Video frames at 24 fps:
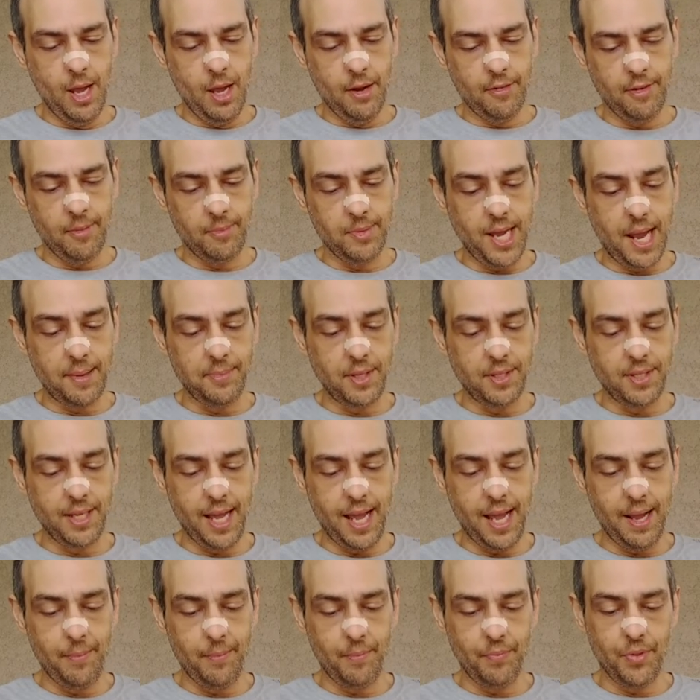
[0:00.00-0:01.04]
From time to
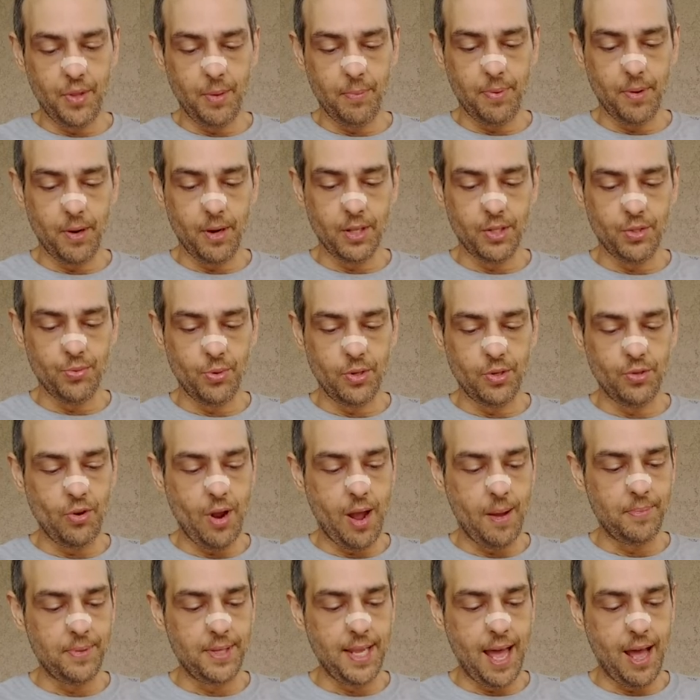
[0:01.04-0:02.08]
time, the birds would
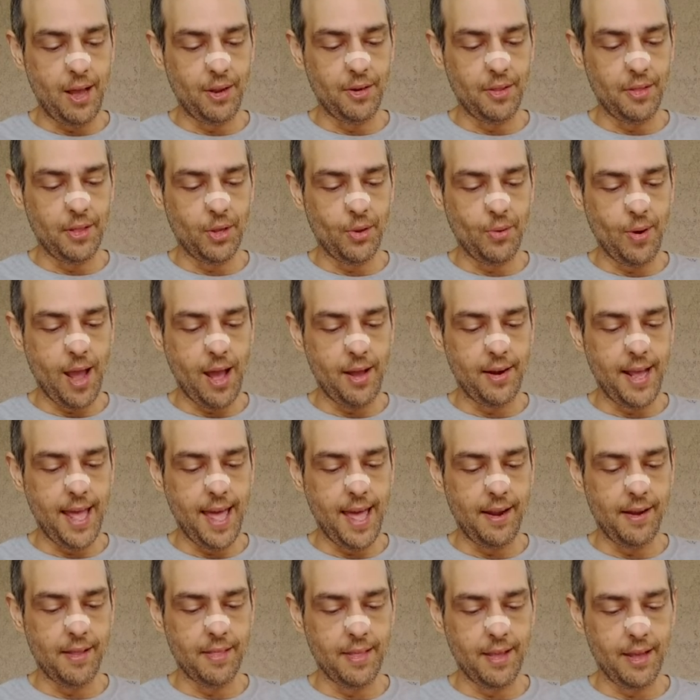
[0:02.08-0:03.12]
drop down to the ground
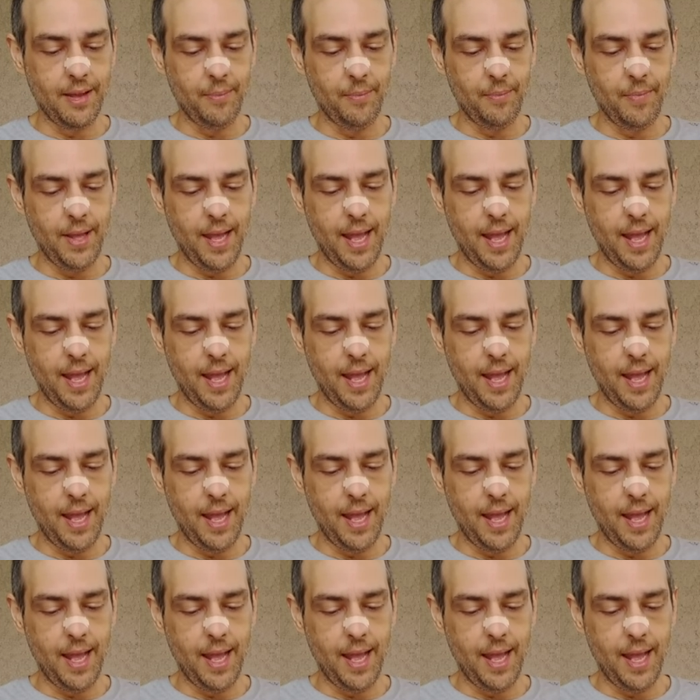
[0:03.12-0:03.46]
ahead of them